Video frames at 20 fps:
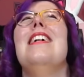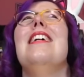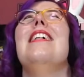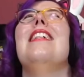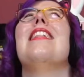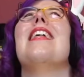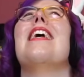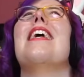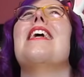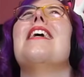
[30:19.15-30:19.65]

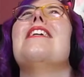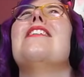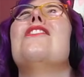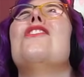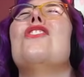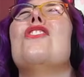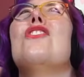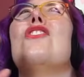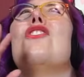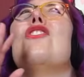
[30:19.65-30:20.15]
Like, it's
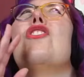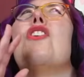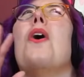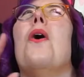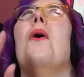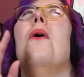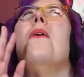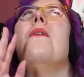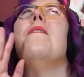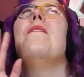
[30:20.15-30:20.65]
just
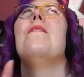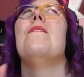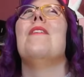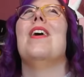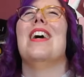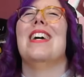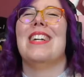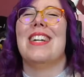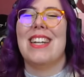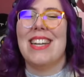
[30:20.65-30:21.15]
so
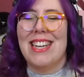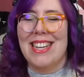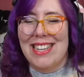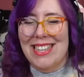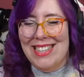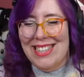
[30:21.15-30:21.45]
funny.